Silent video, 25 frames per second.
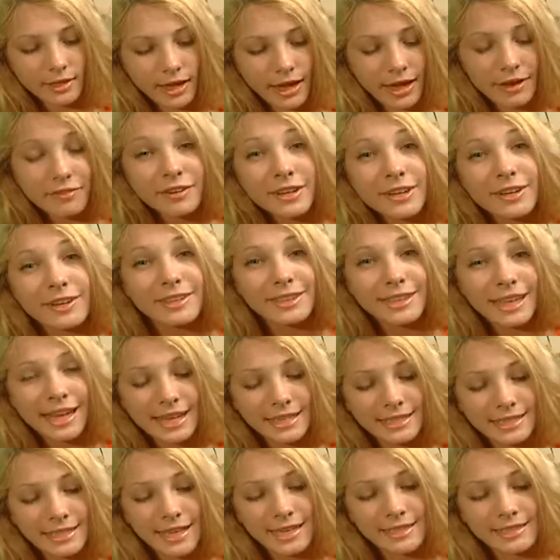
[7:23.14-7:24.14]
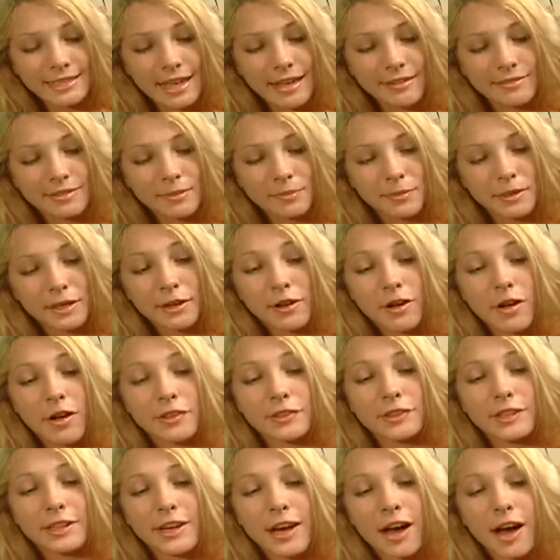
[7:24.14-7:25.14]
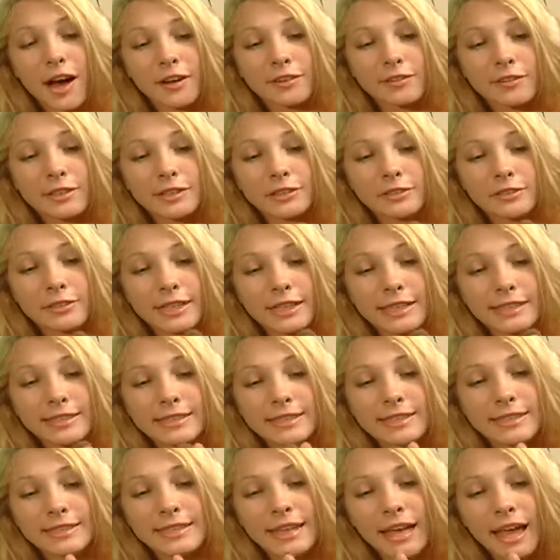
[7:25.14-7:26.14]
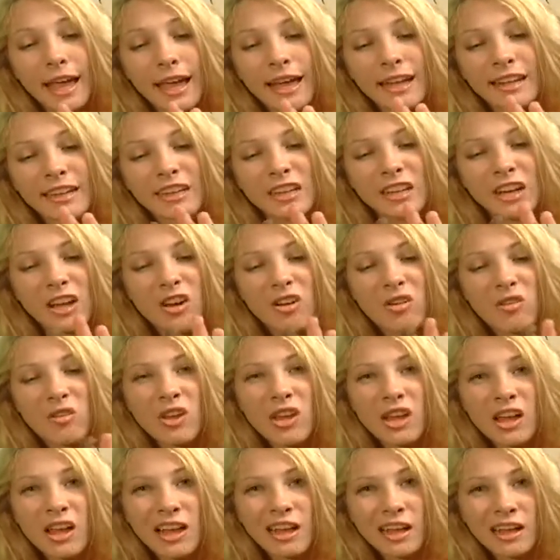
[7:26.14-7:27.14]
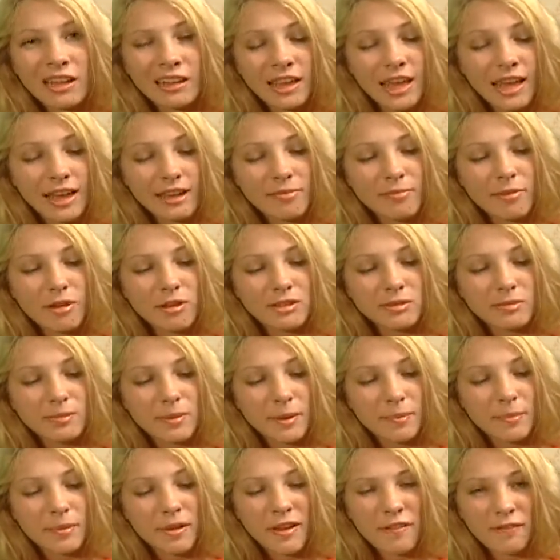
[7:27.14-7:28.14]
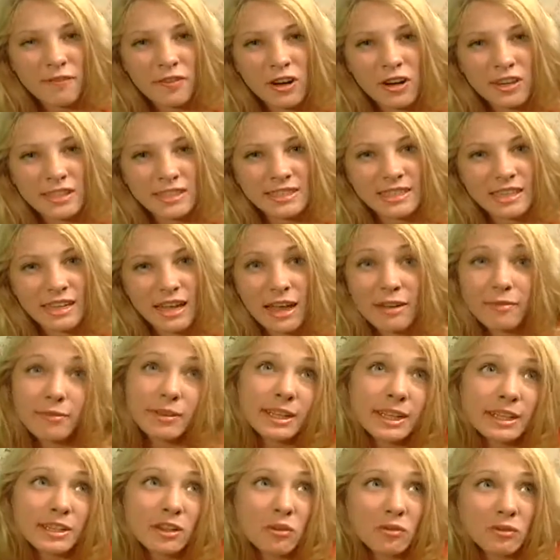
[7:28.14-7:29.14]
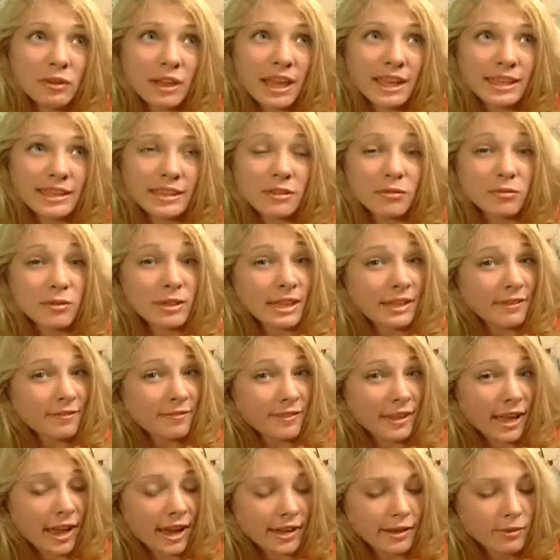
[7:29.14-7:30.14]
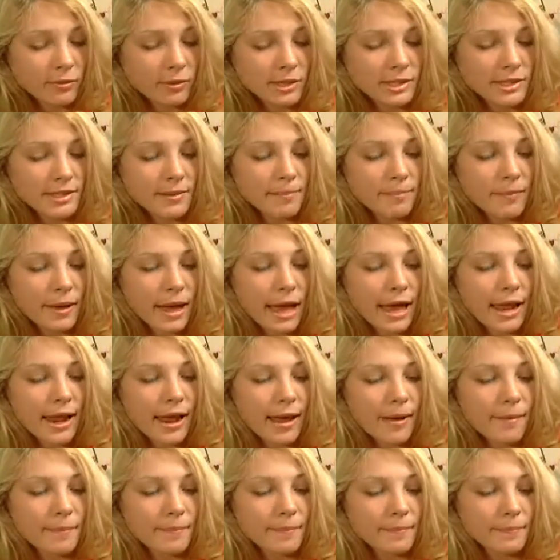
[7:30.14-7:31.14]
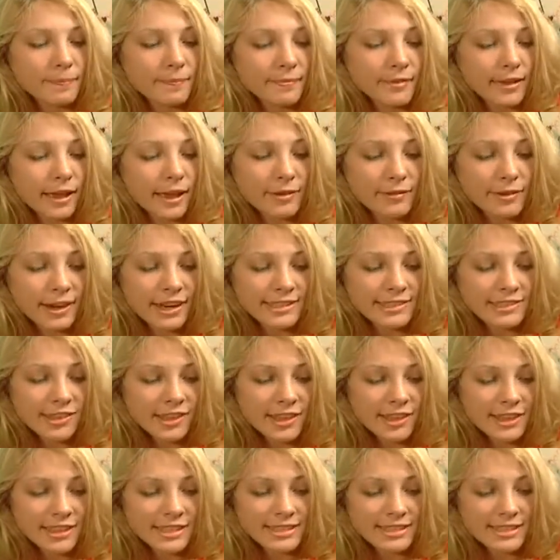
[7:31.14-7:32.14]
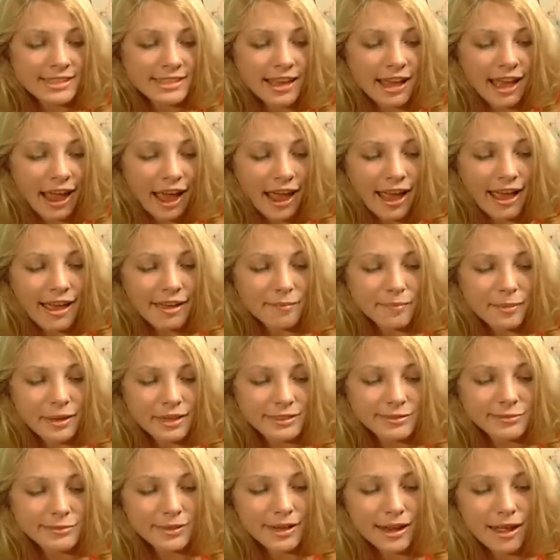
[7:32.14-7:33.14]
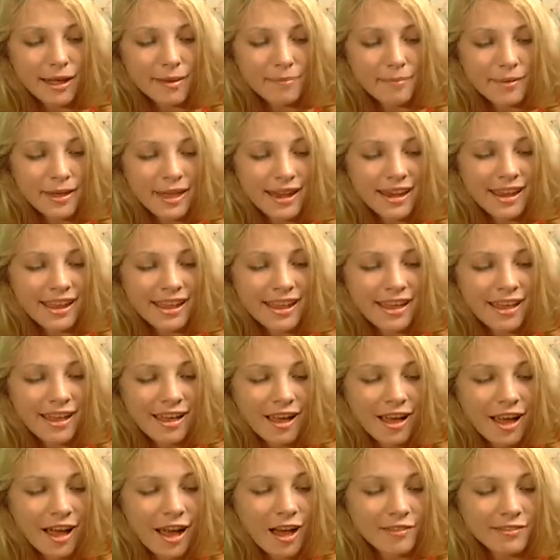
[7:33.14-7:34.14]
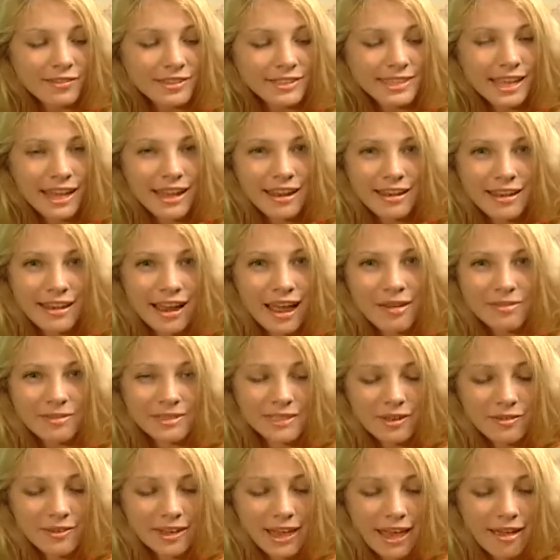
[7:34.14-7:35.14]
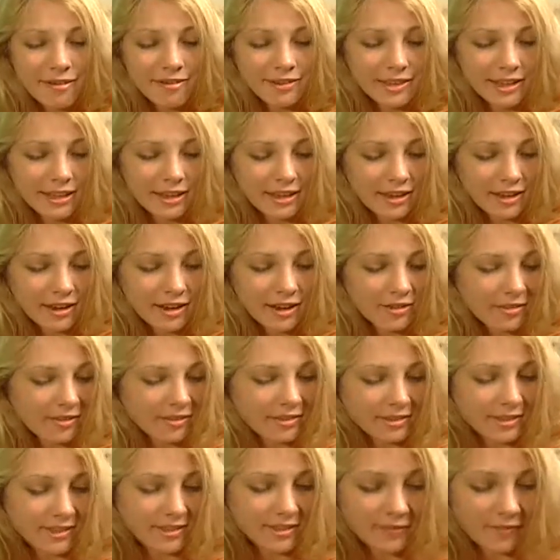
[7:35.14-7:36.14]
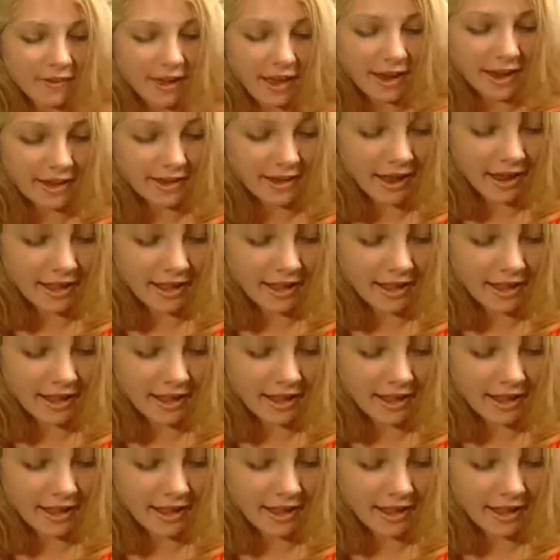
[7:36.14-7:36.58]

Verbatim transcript: Every year at the ATS, they have something called the cockroach races, and you know, like most people at first, I really don't like the really flying ones, but um, when I saw these, I picked one up and all of a sudden I was okay with it, you know? It's fine.